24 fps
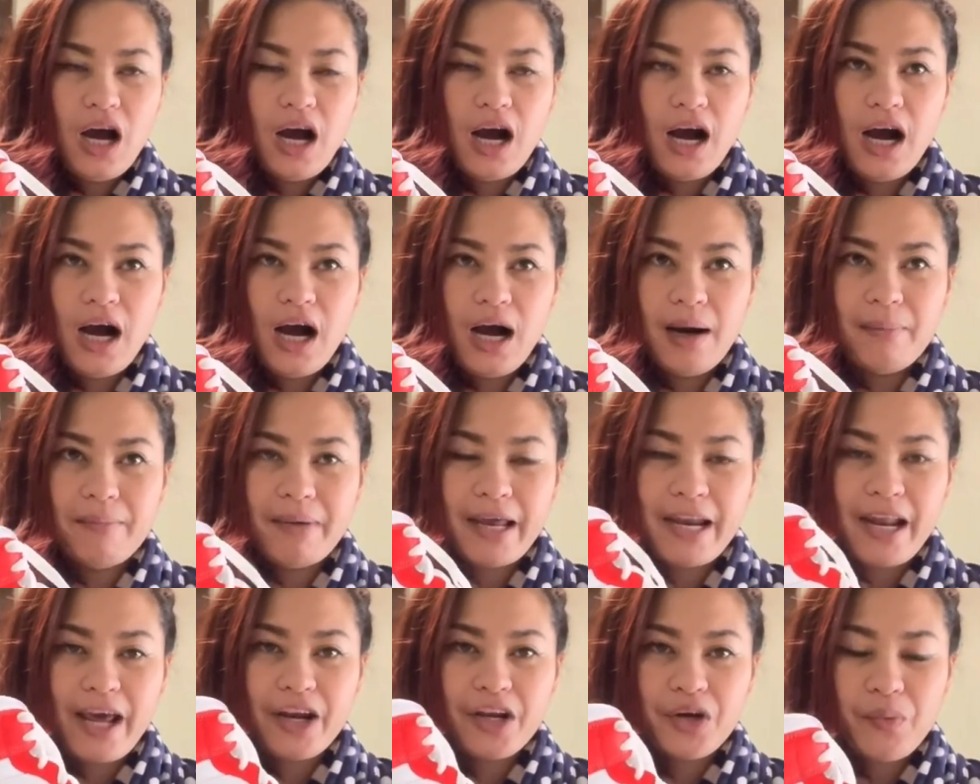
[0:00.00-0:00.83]
um,
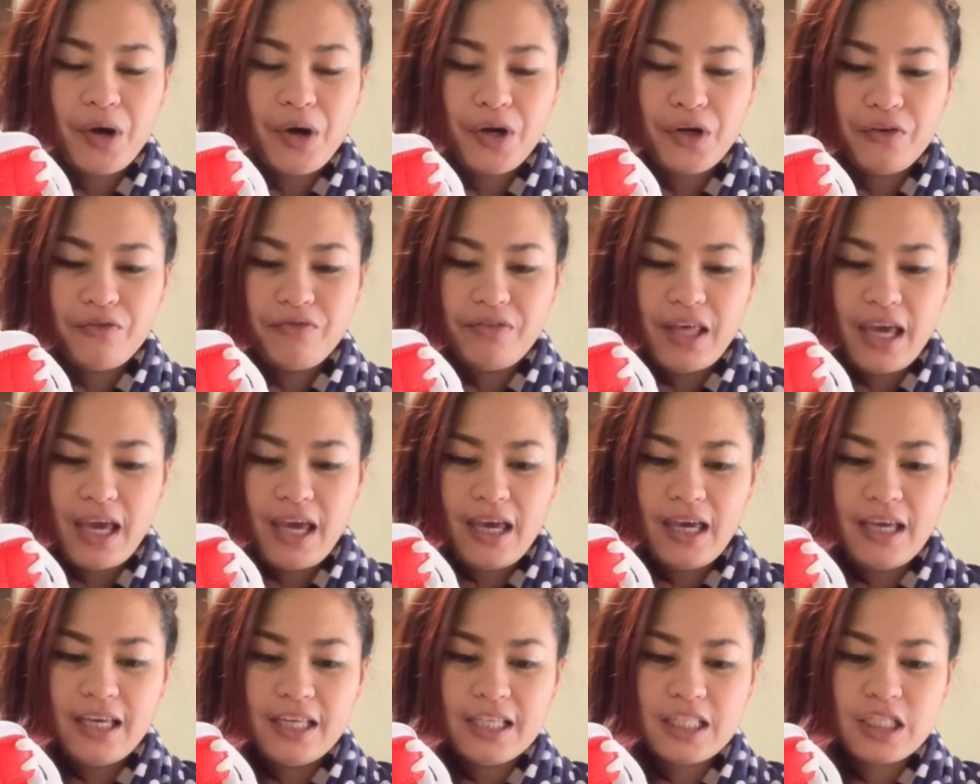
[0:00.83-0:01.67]
another one of
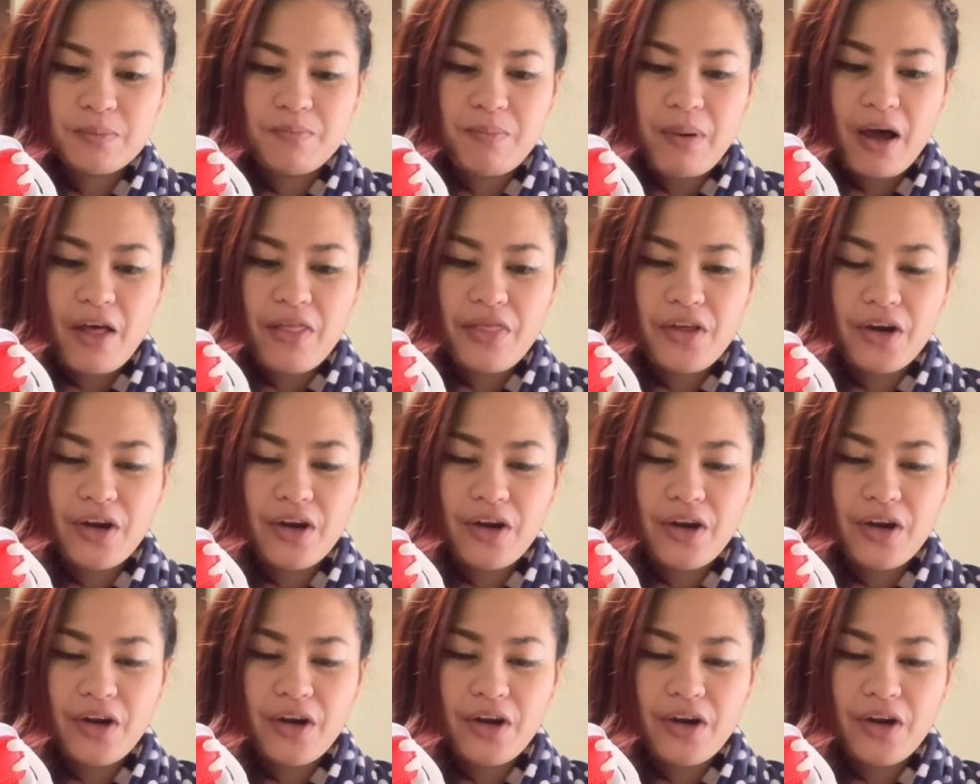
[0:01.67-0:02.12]
these, but